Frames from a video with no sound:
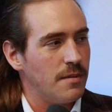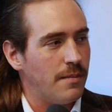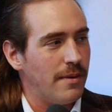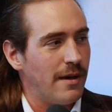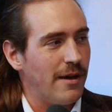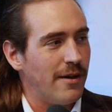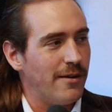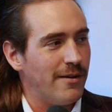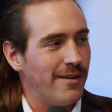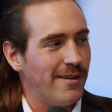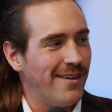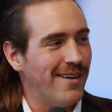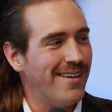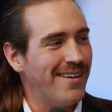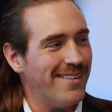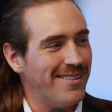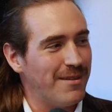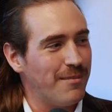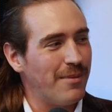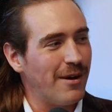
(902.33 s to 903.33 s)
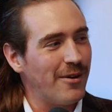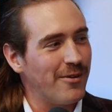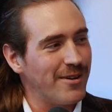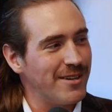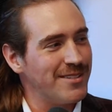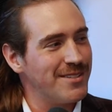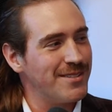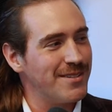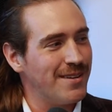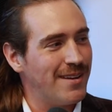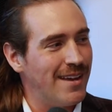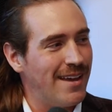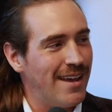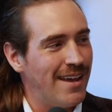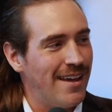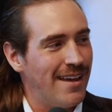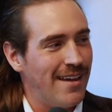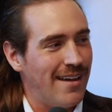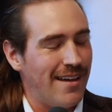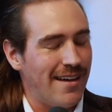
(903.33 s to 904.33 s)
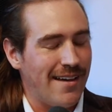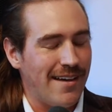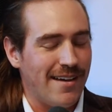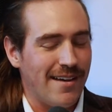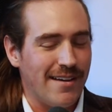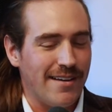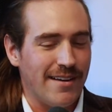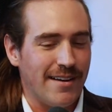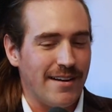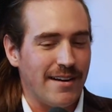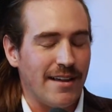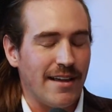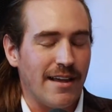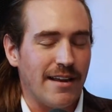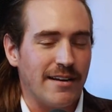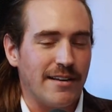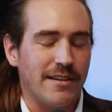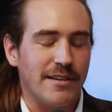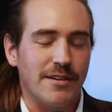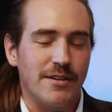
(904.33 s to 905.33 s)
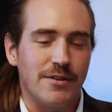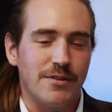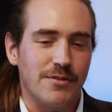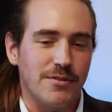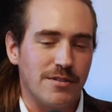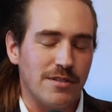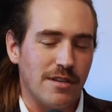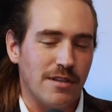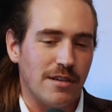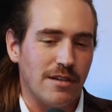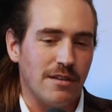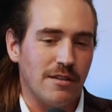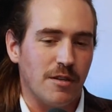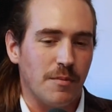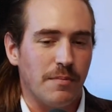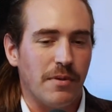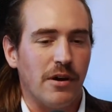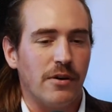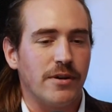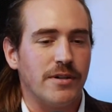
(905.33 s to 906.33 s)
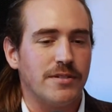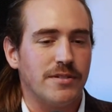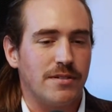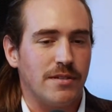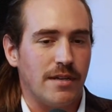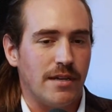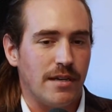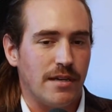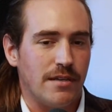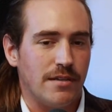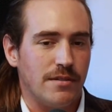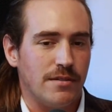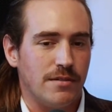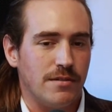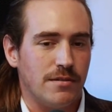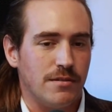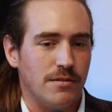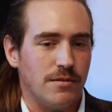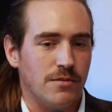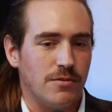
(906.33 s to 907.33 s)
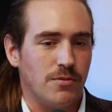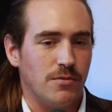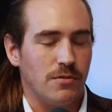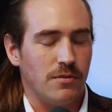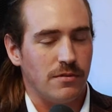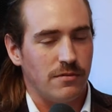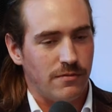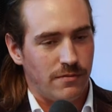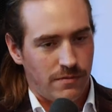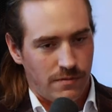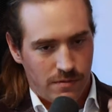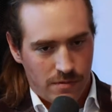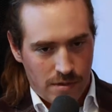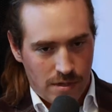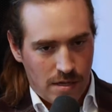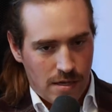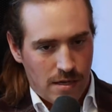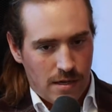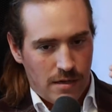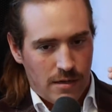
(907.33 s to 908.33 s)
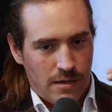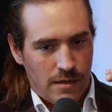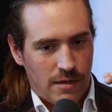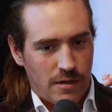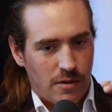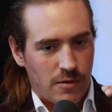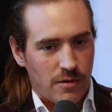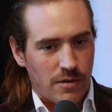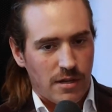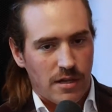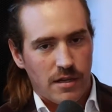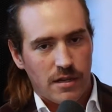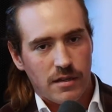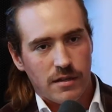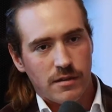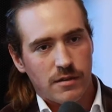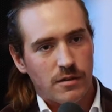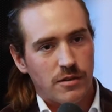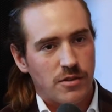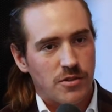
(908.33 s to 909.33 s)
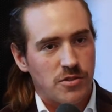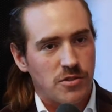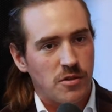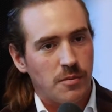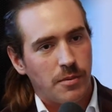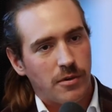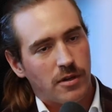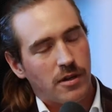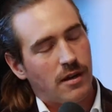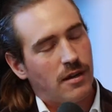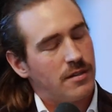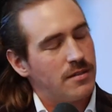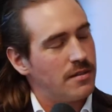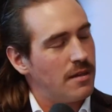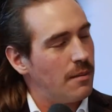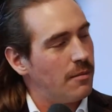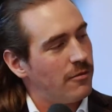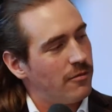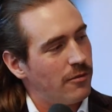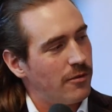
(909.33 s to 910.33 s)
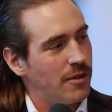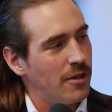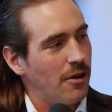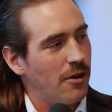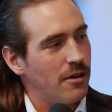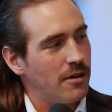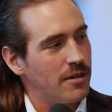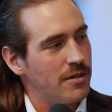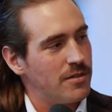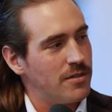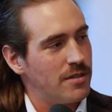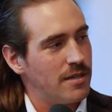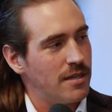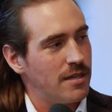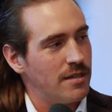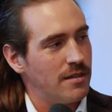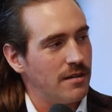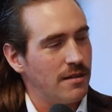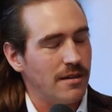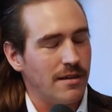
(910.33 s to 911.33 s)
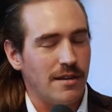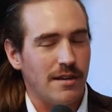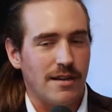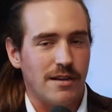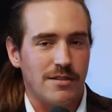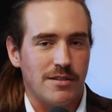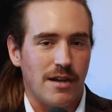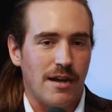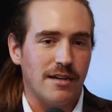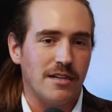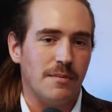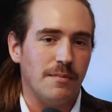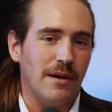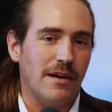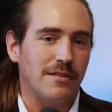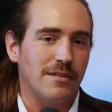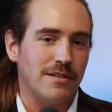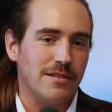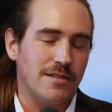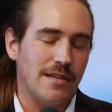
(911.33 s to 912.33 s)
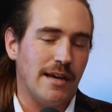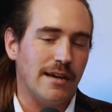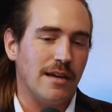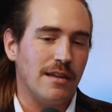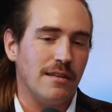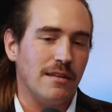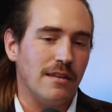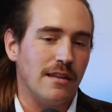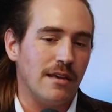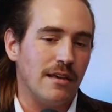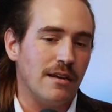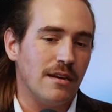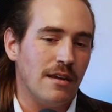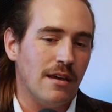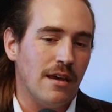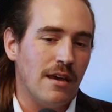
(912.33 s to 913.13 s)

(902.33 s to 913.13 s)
about the poets, and he used the poets as sort of the super concept for the artist. And he talked about the second that